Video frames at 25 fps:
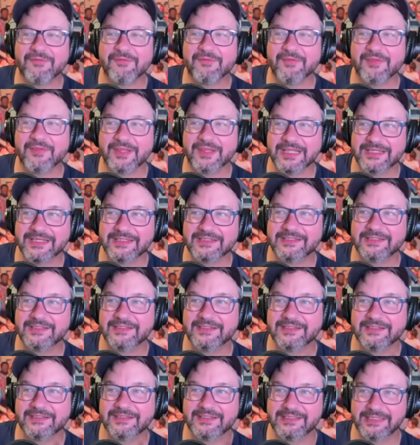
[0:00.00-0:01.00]

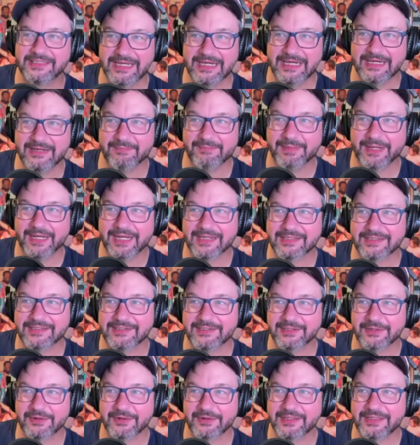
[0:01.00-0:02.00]
this scene because
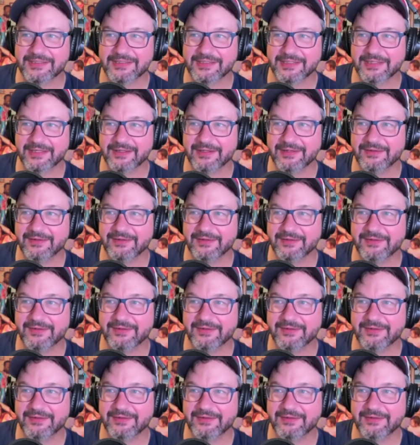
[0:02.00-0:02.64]
there is a